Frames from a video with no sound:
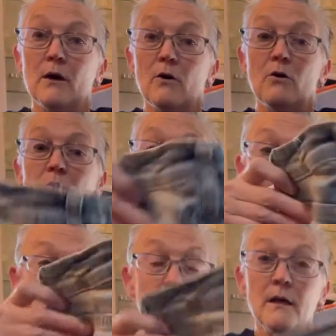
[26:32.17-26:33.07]
all, I
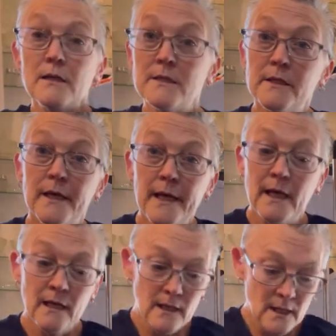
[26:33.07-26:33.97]
mean, honestly,
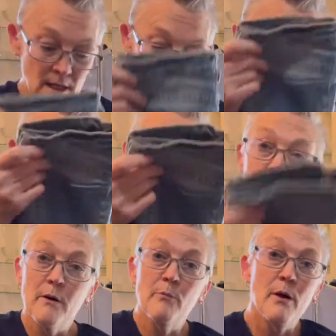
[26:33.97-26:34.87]
and just put them
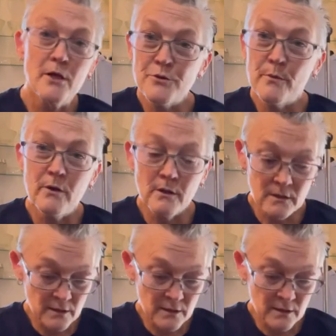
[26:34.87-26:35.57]
on Poshmark,